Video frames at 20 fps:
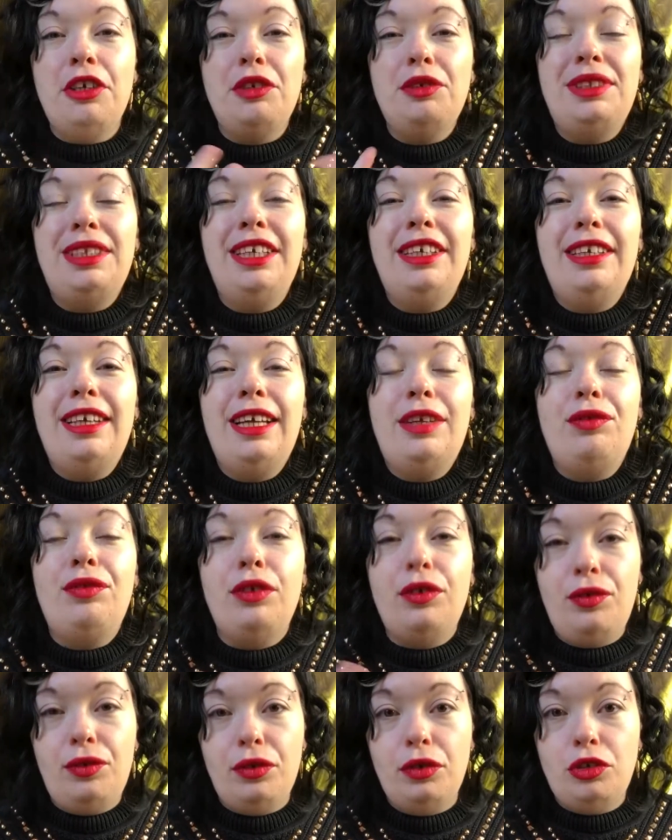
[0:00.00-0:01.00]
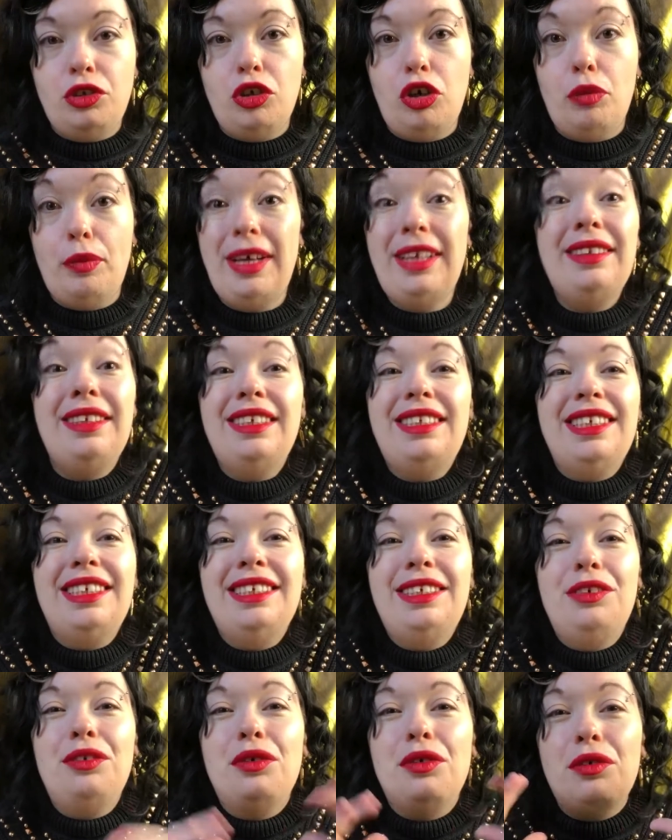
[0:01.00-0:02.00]
You see an advert for a job, and this
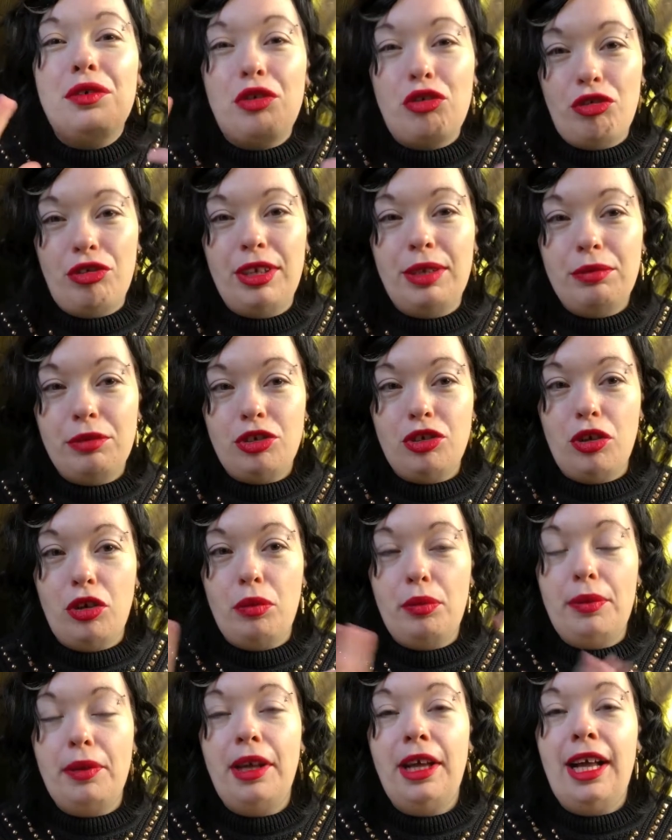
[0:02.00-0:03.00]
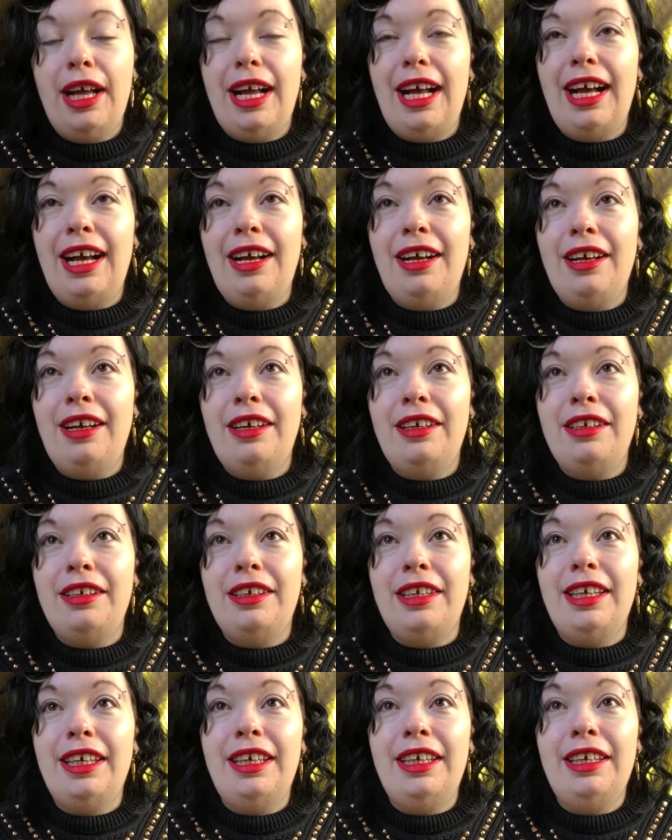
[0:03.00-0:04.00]
is your dream job, and
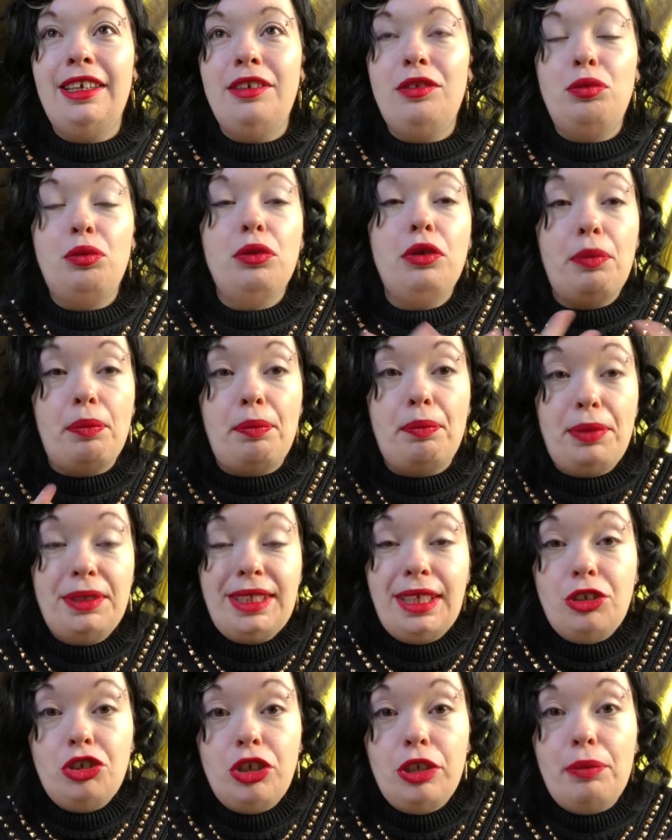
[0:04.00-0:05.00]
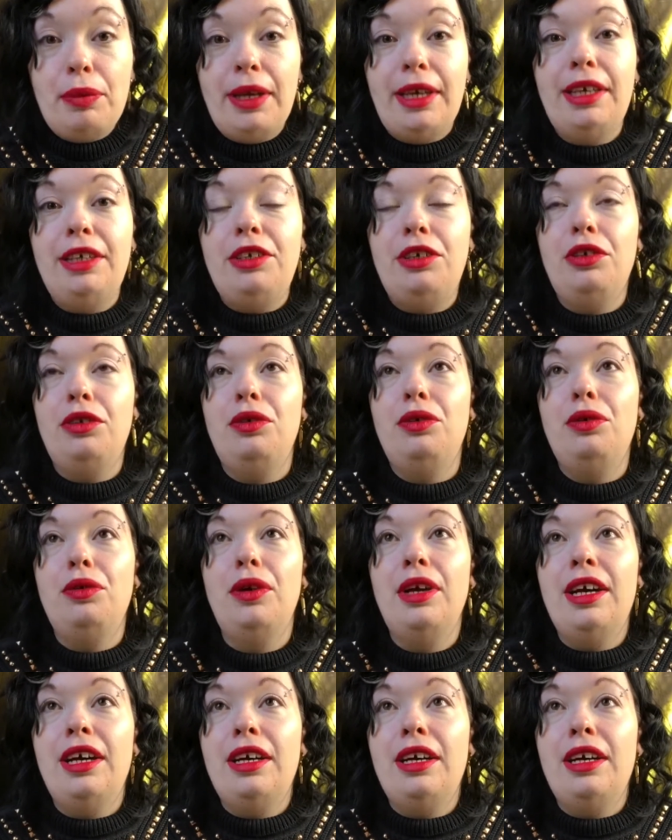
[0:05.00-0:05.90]
it would potentially pay you